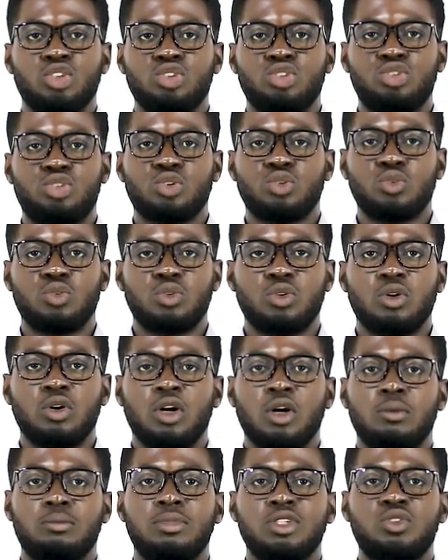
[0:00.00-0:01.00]
2.
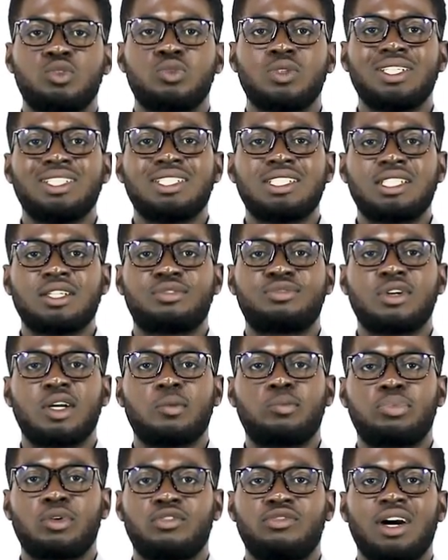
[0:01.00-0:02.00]
Between
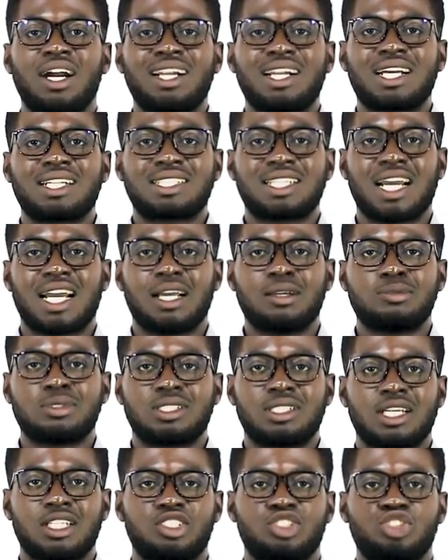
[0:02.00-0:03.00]
different provider types,
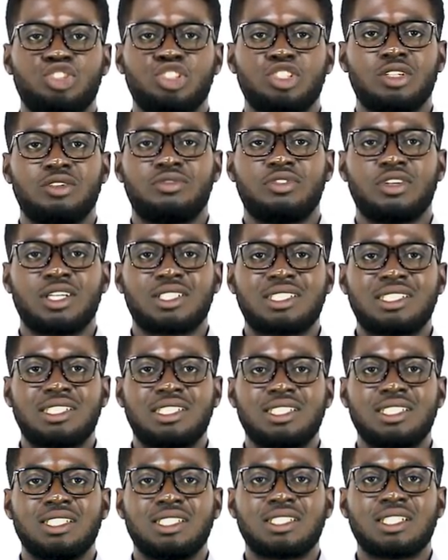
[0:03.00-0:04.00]
that's
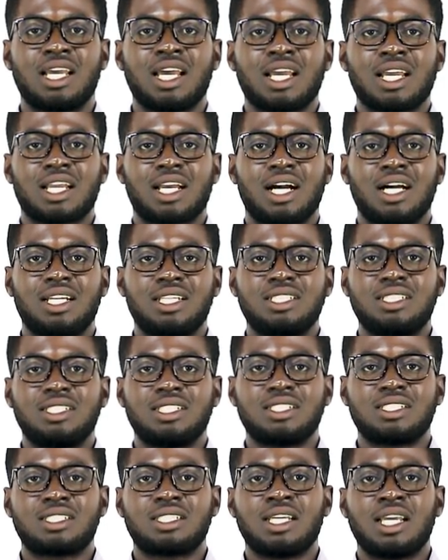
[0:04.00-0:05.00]
universities,
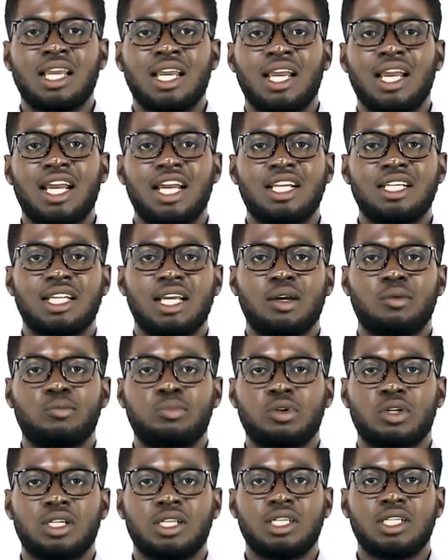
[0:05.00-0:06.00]
colleges, and
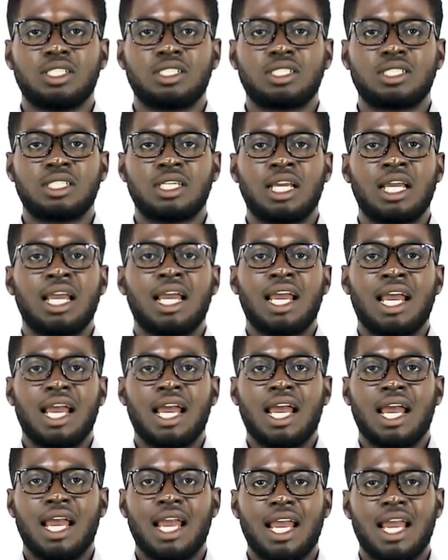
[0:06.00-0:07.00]
employers,
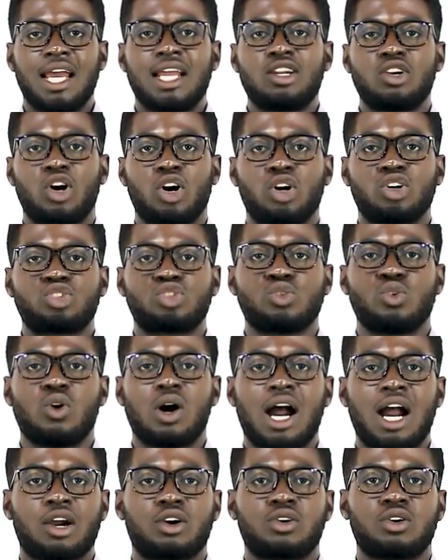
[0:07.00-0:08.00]
and also
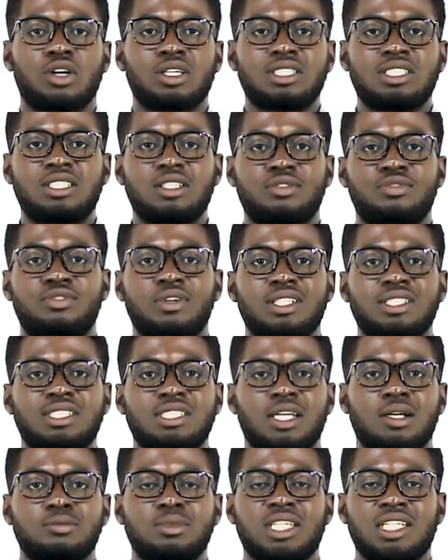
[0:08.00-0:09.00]
across different
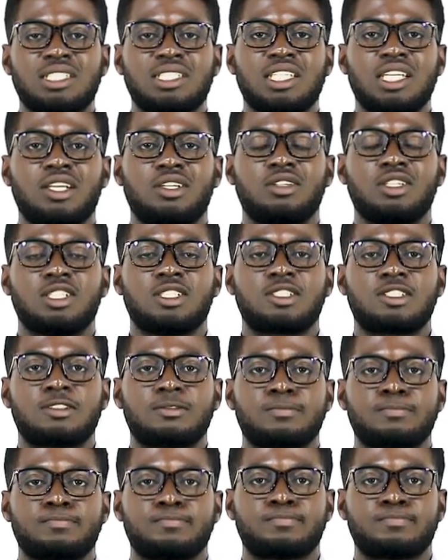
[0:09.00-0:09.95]
subject areas.